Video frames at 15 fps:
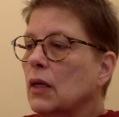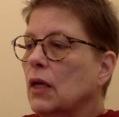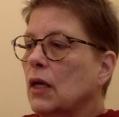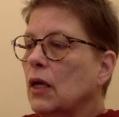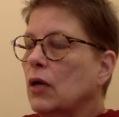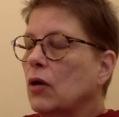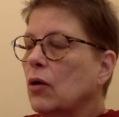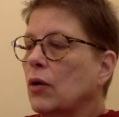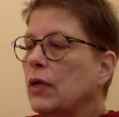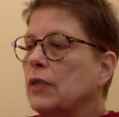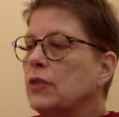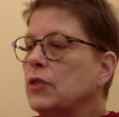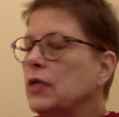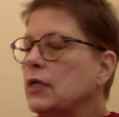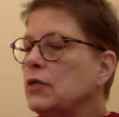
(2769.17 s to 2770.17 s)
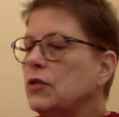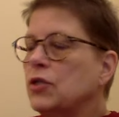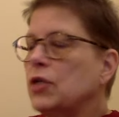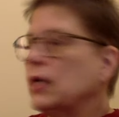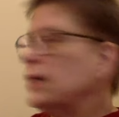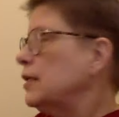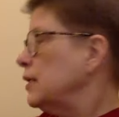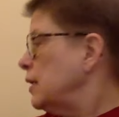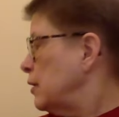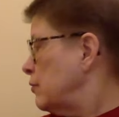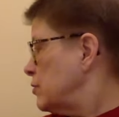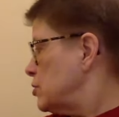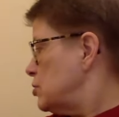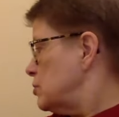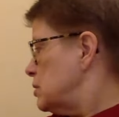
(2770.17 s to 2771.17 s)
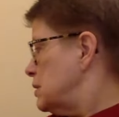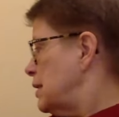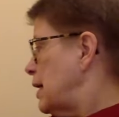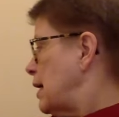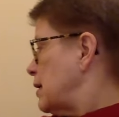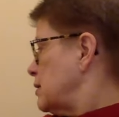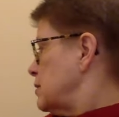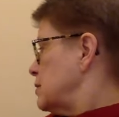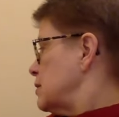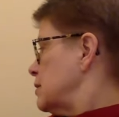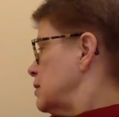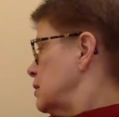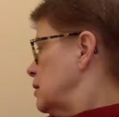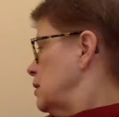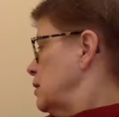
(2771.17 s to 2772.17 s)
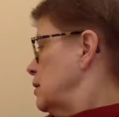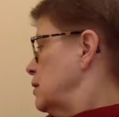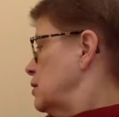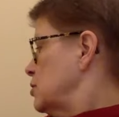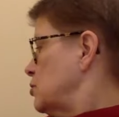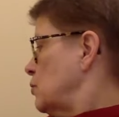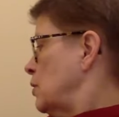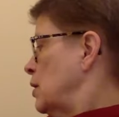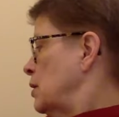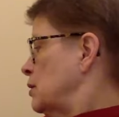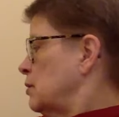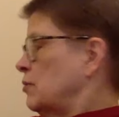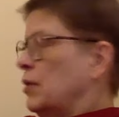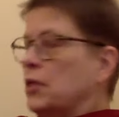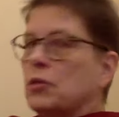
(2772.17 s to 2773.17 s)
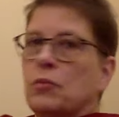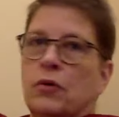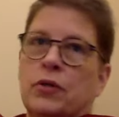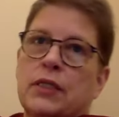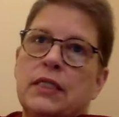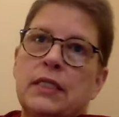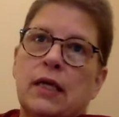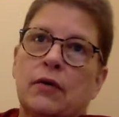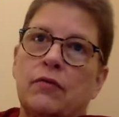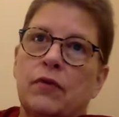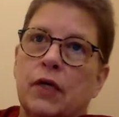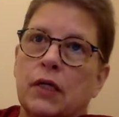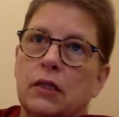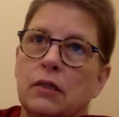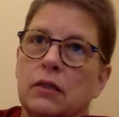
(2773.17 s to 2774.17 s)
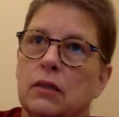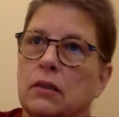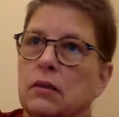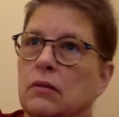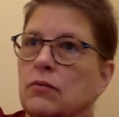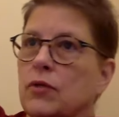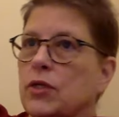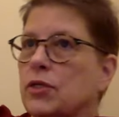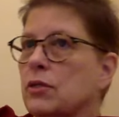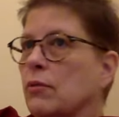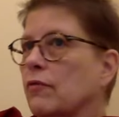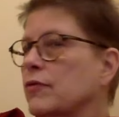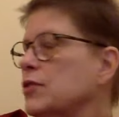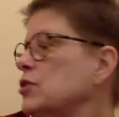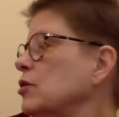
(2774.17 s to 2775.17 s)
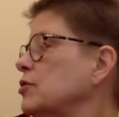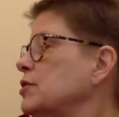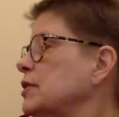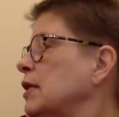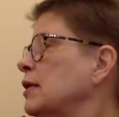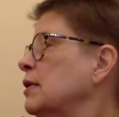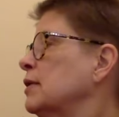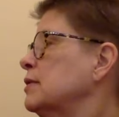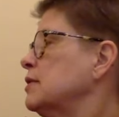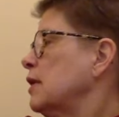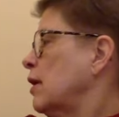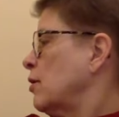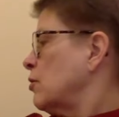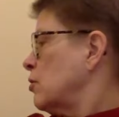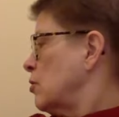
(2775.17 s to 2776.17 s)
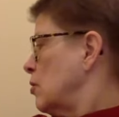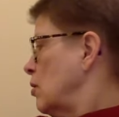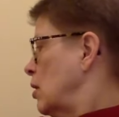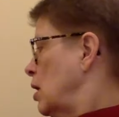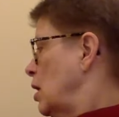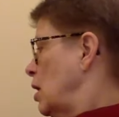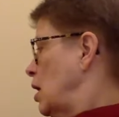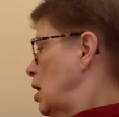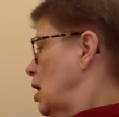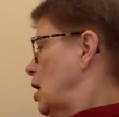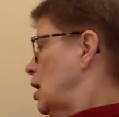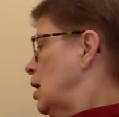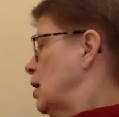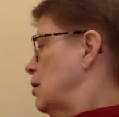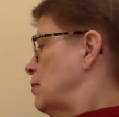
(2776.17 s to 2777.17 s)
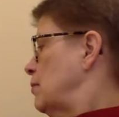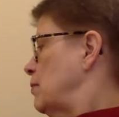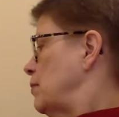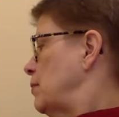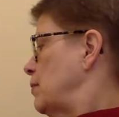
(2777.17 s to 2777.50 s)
you know, in, in Deva's text, this one, the way the Bodhisattva, mm-hmm. which some of us are studying together, um,